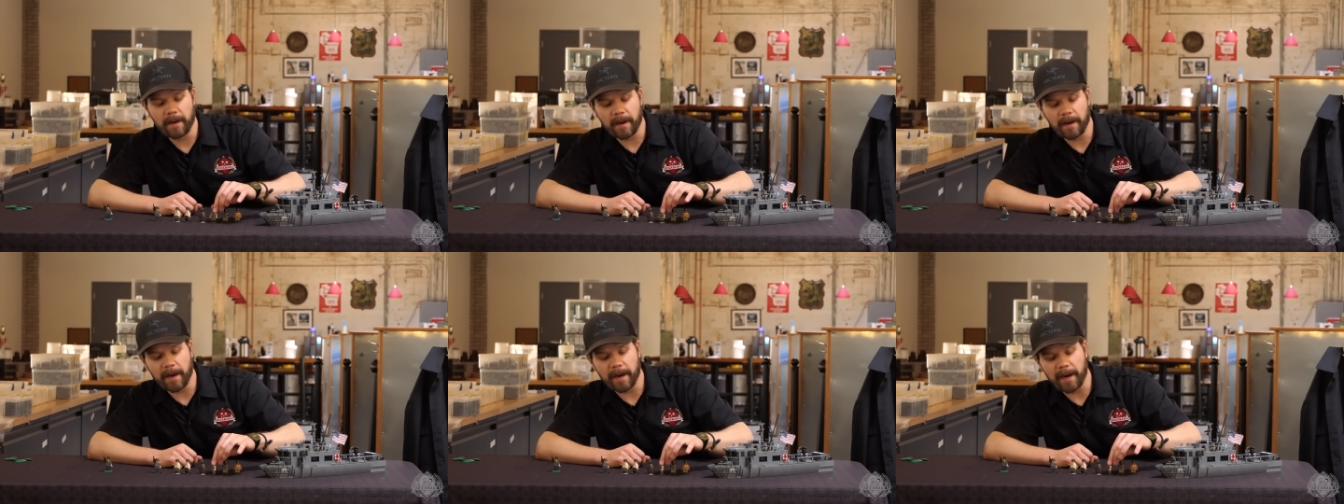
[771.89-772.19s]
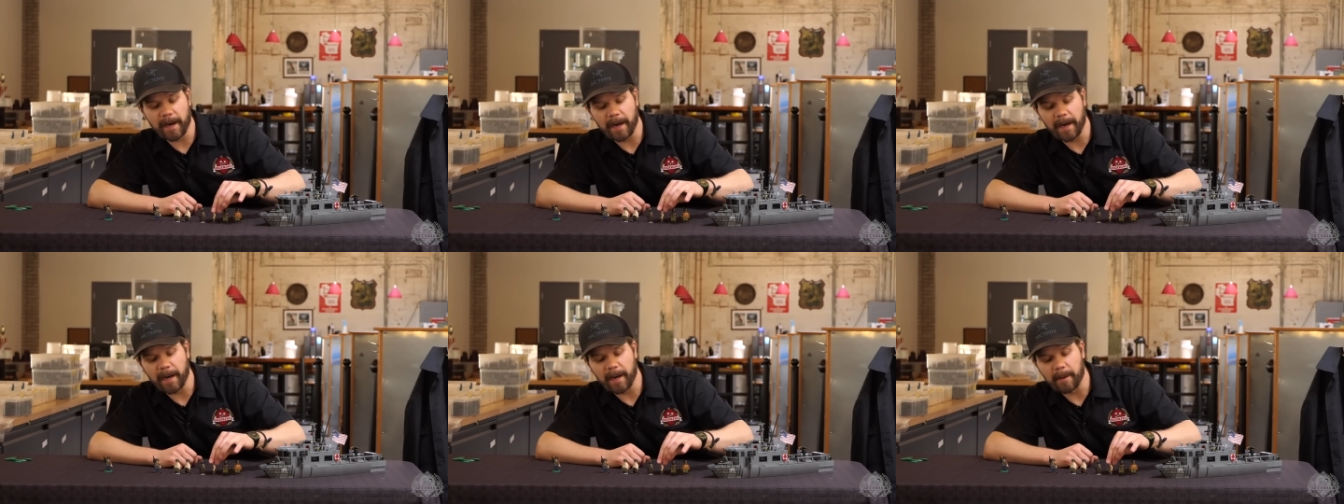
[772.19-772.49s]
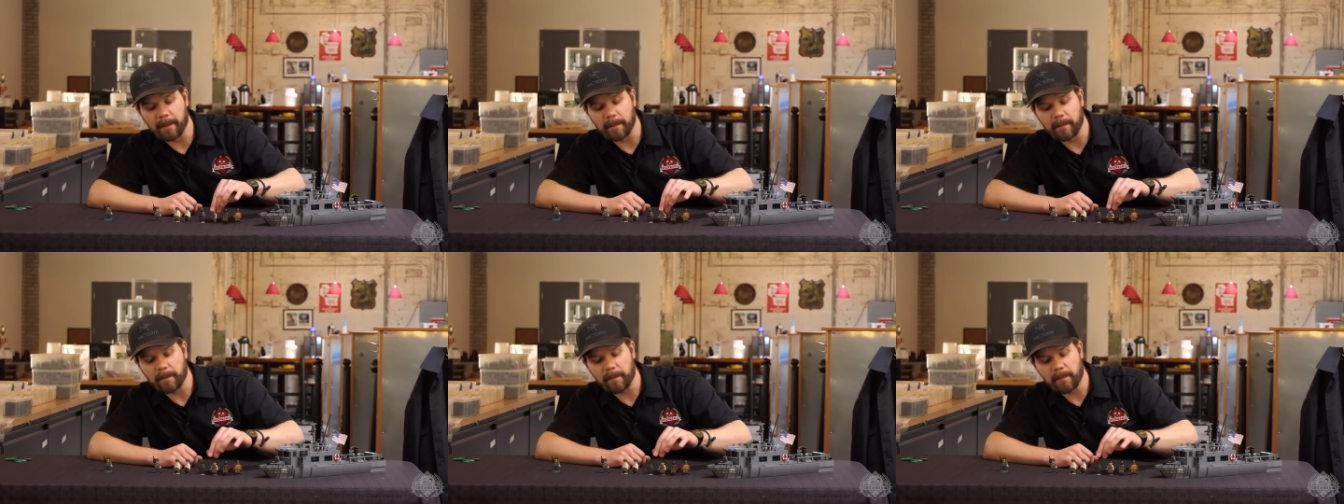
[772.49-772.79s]

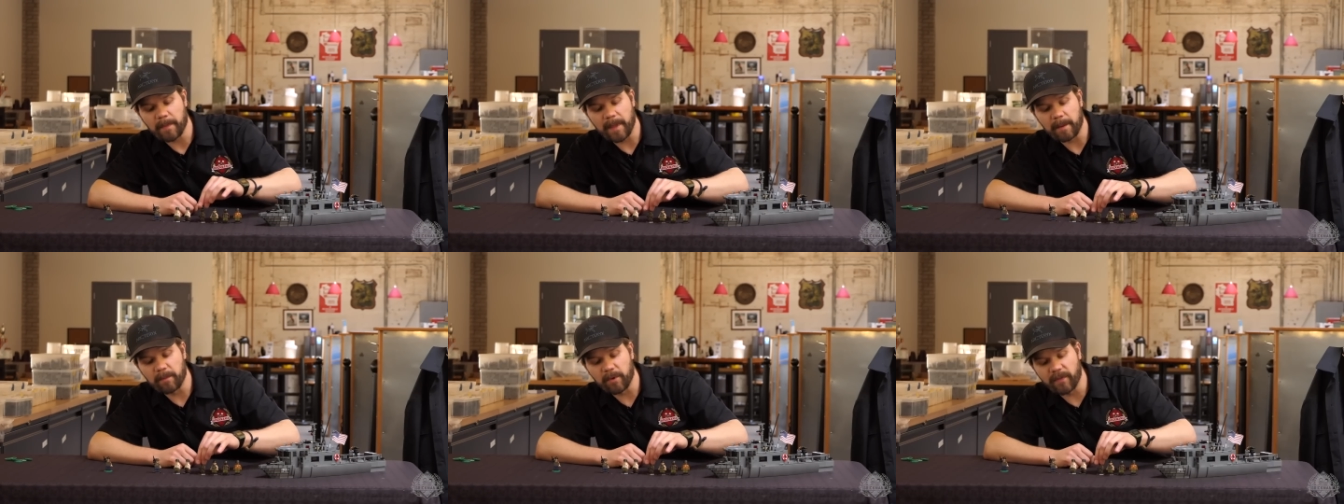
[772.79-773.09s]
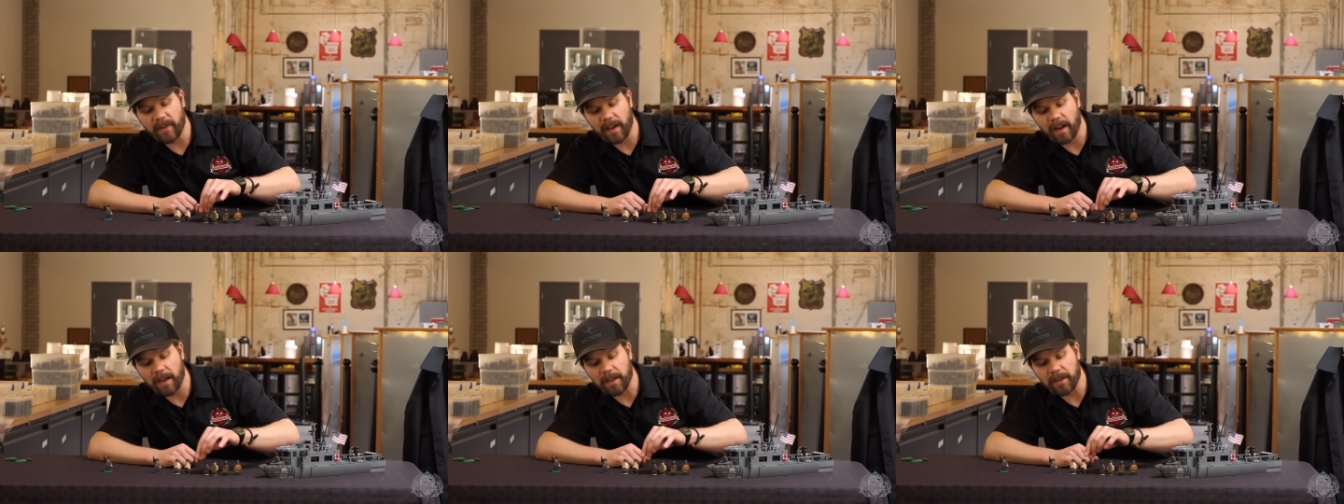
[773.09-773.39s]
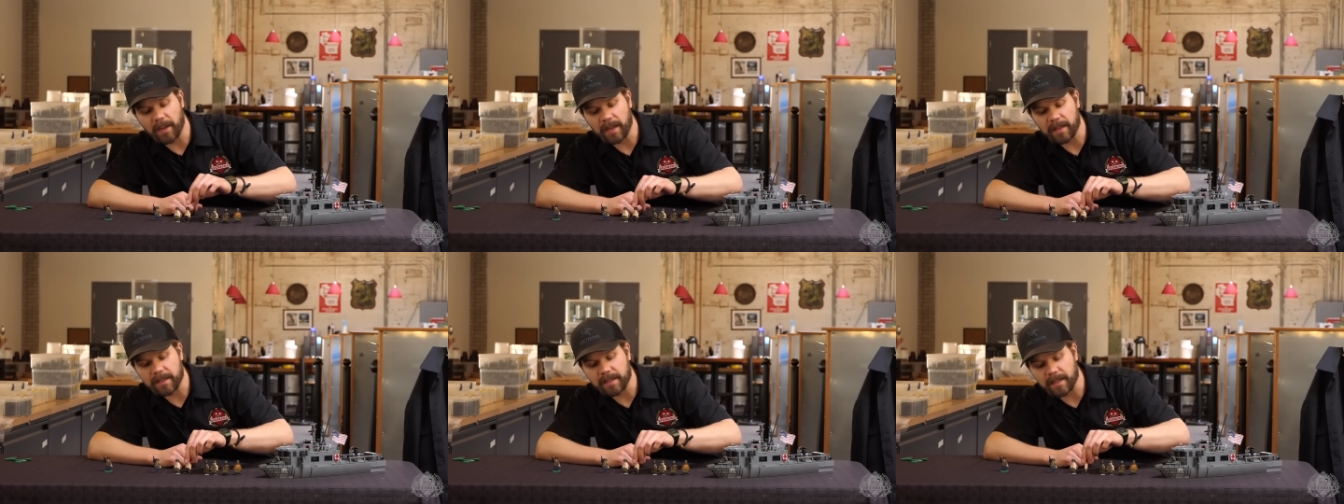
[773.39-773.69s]
Um, then moving on,
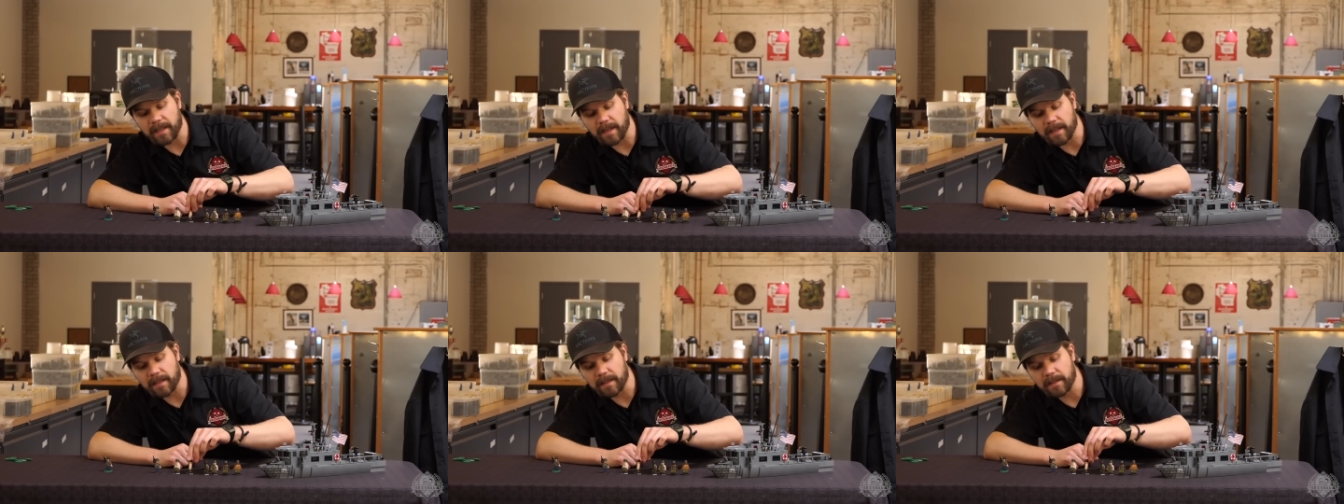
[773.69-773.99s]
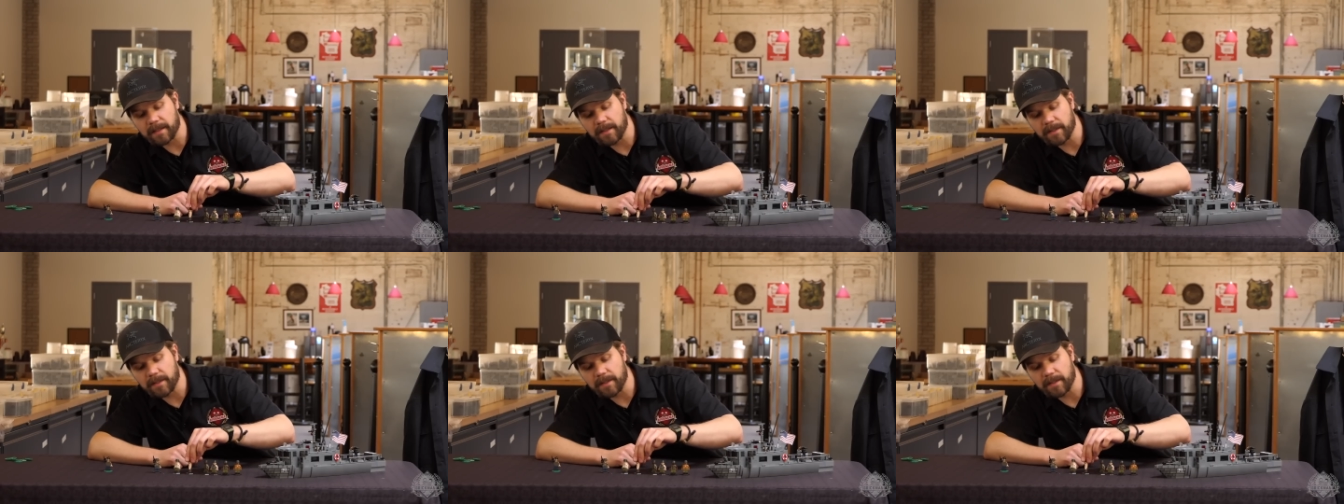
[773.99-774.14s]
you get uh,